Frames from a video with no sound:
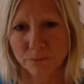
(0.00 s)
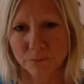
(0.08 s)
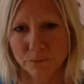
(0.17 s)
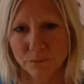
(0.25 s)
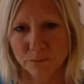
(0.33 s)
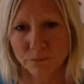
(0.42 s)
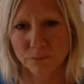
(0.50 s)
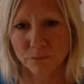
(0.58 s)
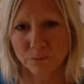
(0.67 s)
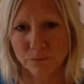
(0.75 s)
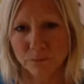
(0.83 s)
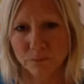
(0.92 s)

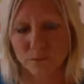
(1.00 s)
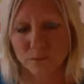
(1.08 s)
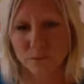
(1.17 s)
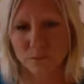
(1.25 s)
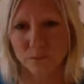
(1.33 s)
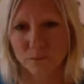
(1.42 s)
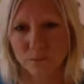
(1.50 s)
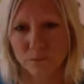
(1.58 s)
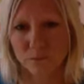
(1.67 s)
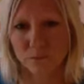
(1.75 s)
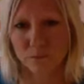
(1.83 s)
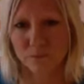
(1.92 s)

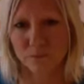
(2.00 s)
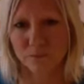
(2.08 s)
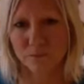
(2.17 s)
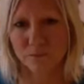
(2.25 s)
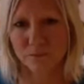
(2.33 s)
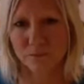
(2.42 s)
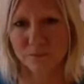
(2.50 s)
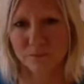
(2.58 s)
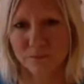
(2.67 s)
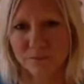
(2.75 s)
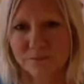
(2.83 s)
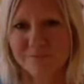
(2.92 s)

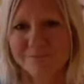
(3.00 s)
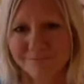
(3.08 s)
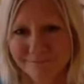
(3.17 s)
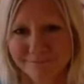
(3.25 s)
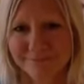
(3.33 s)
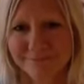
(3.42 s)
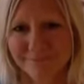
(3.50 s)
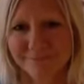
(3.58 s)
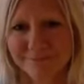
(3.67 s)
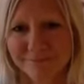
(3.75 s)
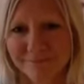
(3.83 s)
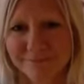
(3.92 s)

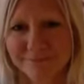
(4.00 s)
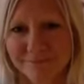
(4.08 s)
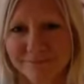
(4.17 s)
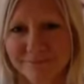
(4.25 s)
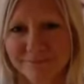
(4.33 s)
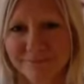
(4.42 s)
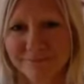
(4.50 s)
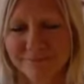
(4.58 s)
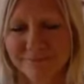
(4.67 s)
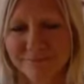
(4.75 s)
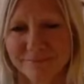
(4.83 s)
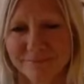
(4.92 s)

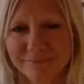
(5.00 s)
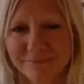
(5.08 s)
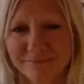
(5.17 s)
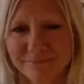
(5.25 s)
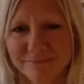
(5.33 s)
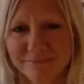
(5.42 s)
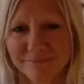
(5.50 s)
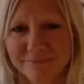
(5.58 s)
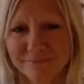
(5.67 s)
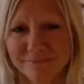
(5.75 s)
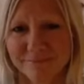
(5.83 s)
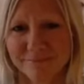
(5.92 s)

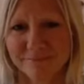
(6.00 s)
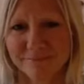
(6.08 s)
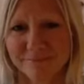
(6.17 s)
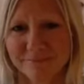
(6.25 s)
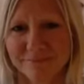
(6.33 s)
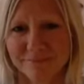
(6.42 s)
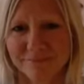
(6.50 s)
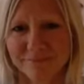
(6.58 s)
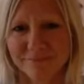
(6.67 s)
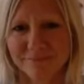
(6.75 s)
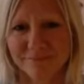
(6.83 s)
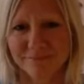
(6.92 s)

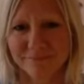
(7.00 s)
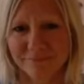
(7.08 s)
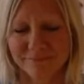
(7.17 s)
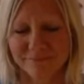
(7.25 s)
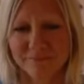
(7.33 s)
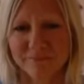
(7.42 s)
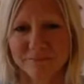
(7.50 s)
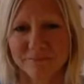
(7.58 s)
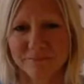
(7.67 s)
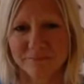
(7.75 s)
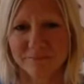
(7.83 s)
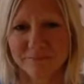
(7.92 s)
The person shown says nothing.